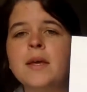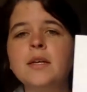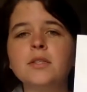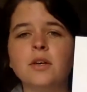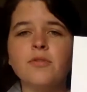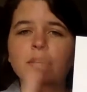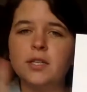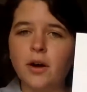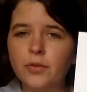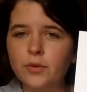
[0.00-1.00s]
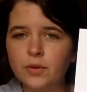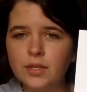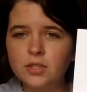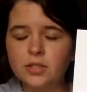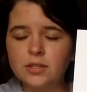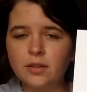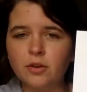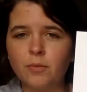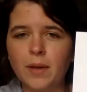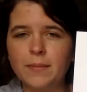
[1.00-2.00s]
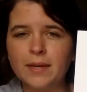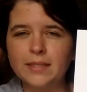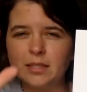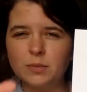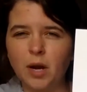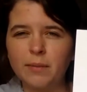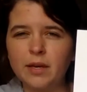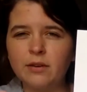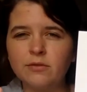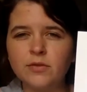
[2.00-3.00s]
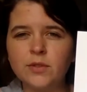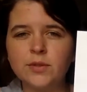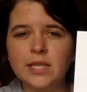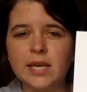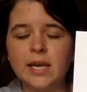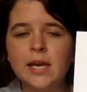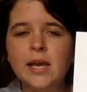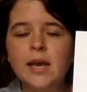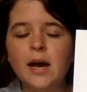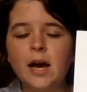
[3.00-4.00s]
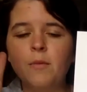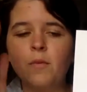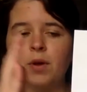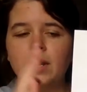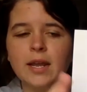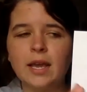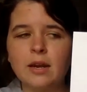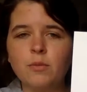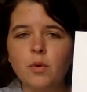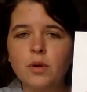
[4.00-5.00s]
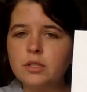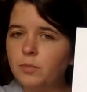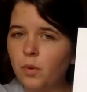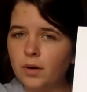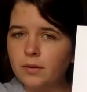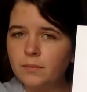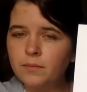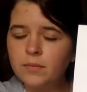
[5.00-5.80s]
So if we talk through this just a little bit, because that's probably confusing, when an animal is born,